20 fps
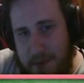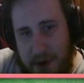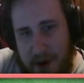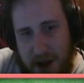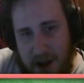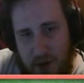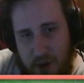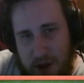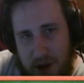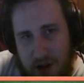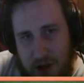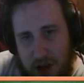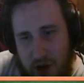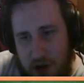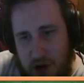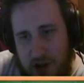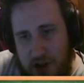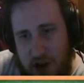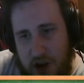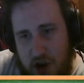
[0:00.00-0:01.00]
Because when you
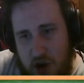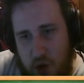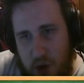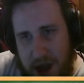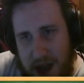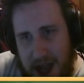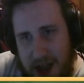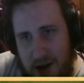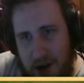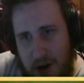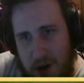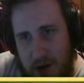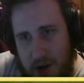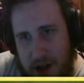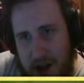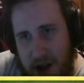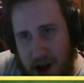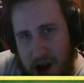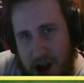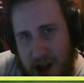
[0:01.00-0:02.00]
lose your queen
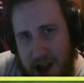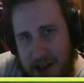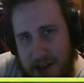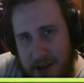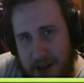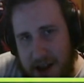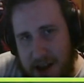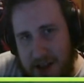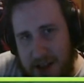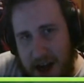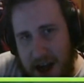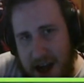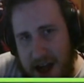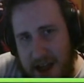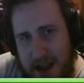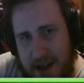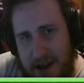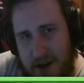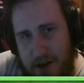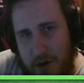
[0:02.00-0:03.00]
early on like
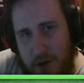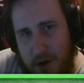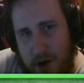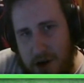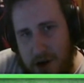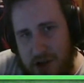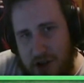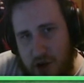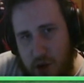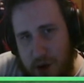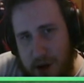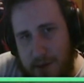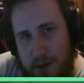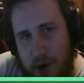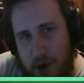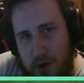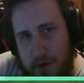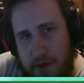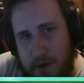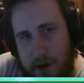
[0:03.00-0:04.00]
that, where's the
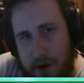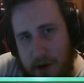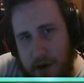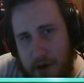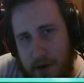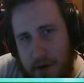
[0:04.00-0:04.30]
queen move?